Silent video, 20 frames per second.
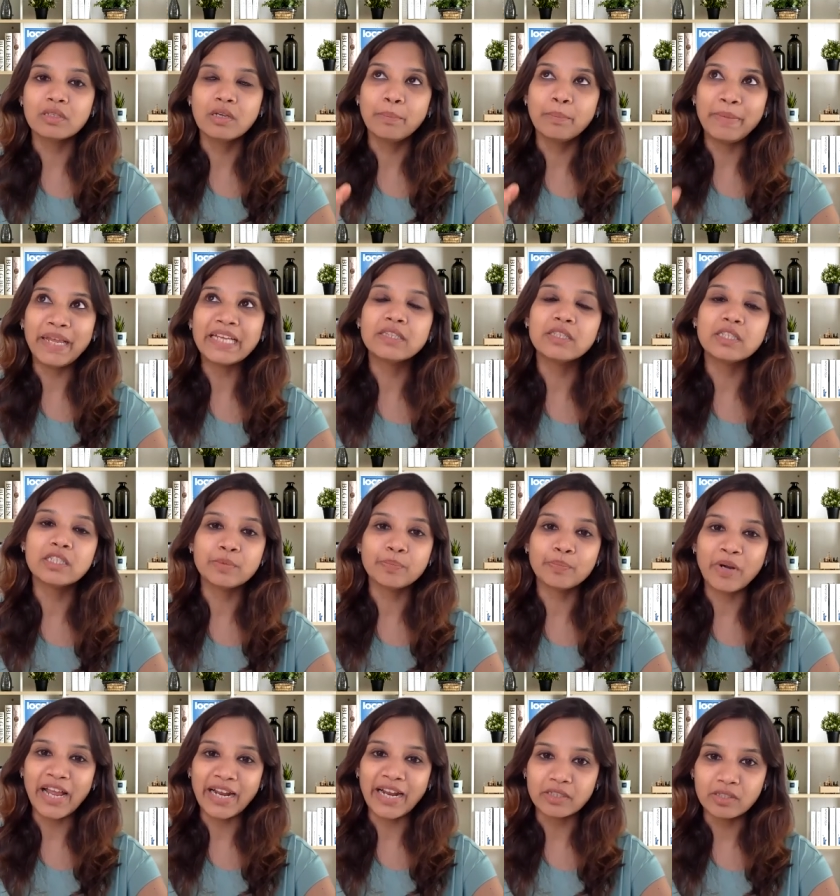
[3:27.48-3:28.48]
make this
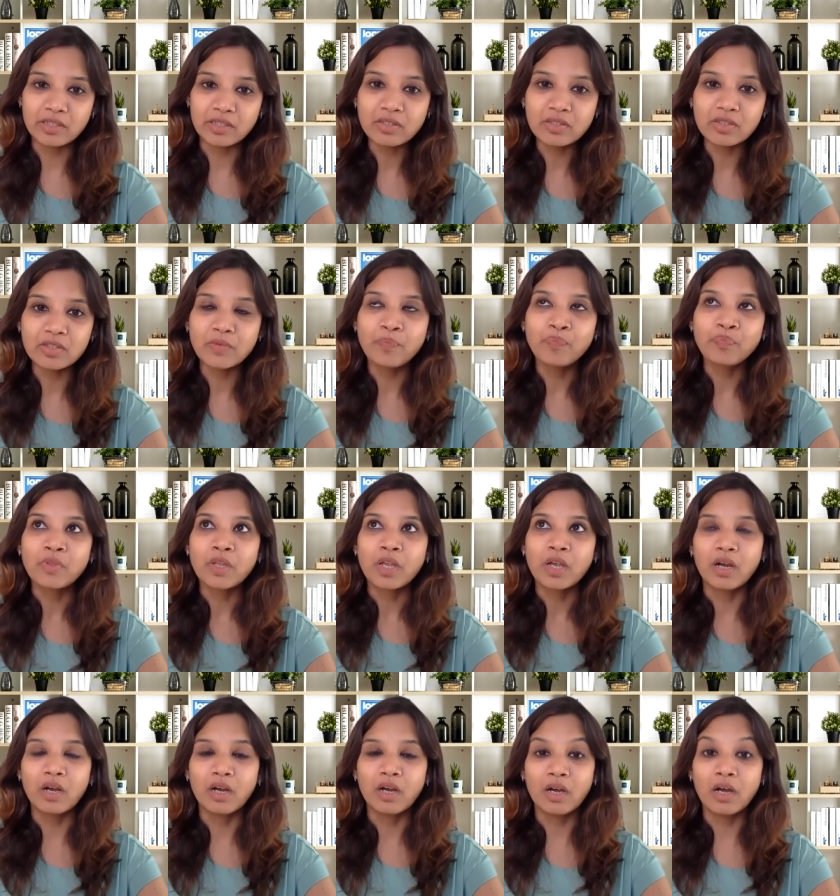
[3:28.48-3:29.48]
practice
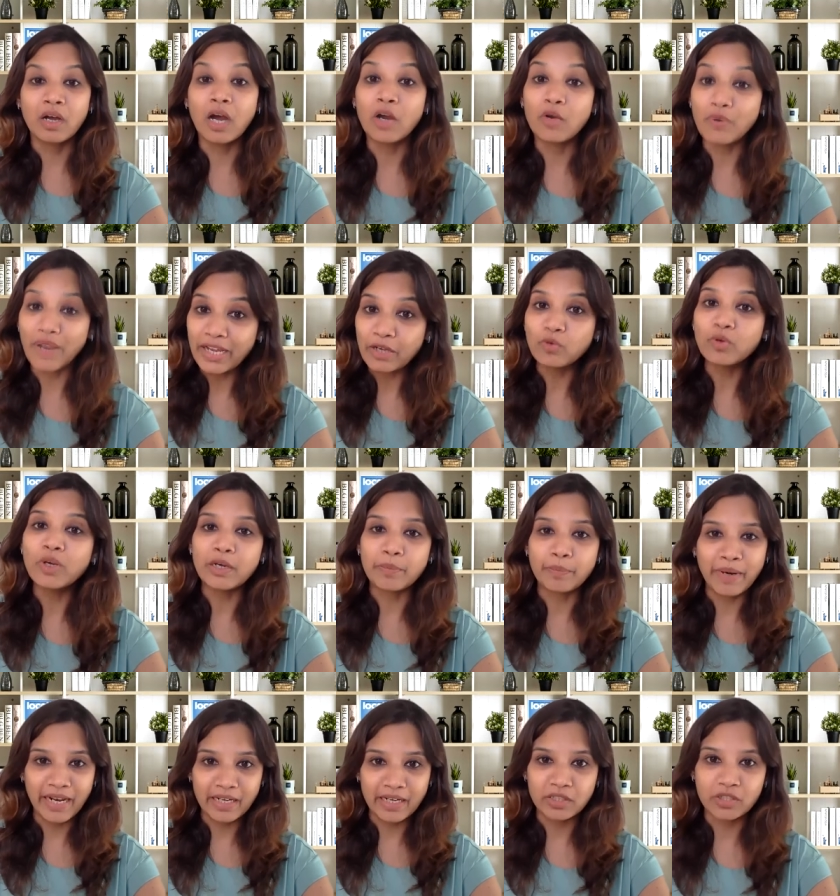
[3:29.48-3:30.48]
a regular
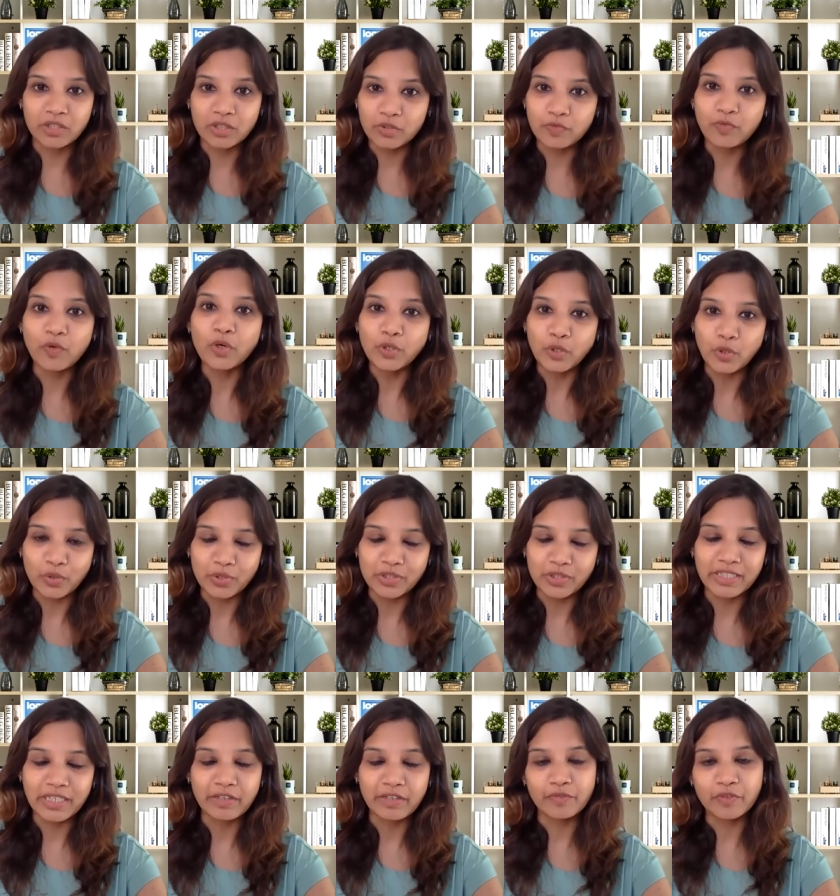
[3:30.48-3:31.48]
practice for
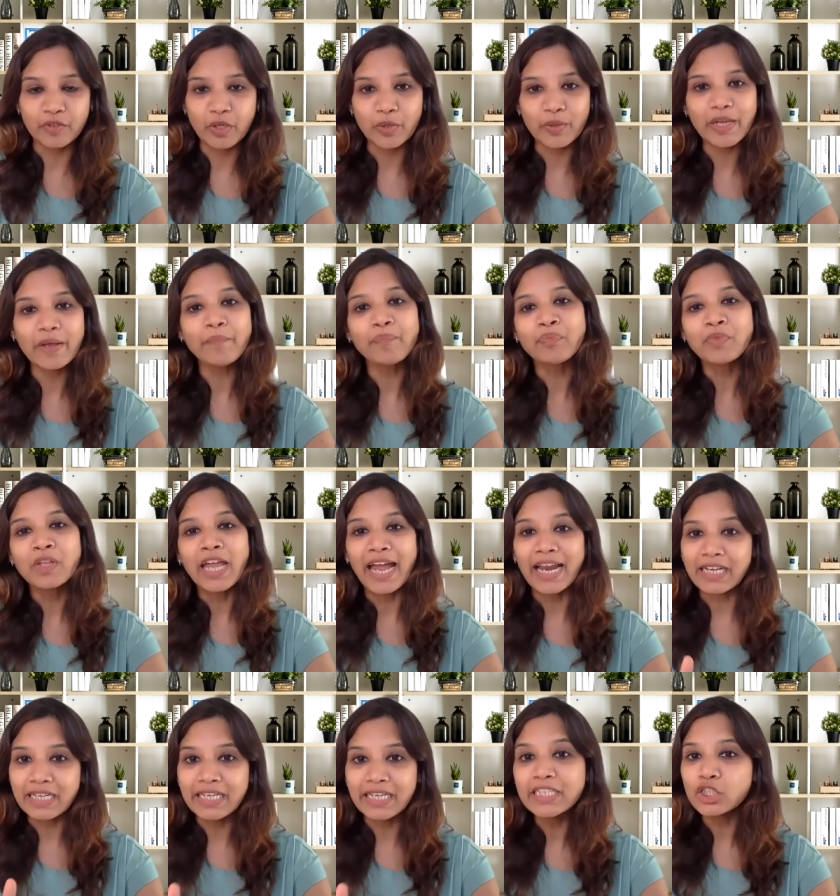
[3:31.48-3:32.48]
yourself. Okay,
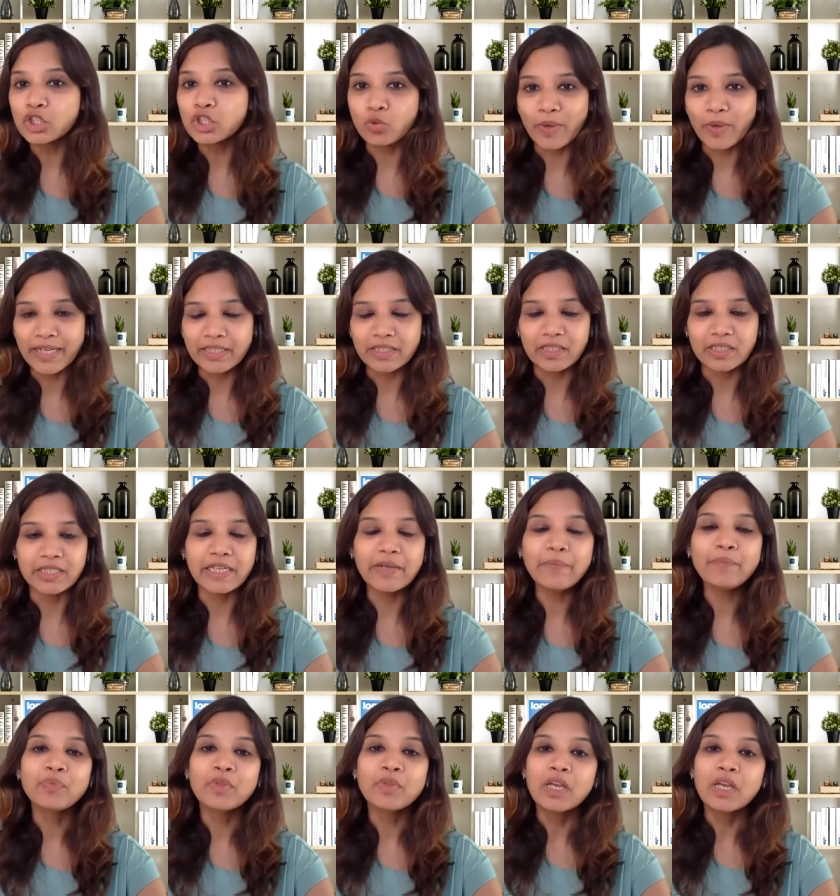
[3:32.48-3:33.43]
at least twice a day.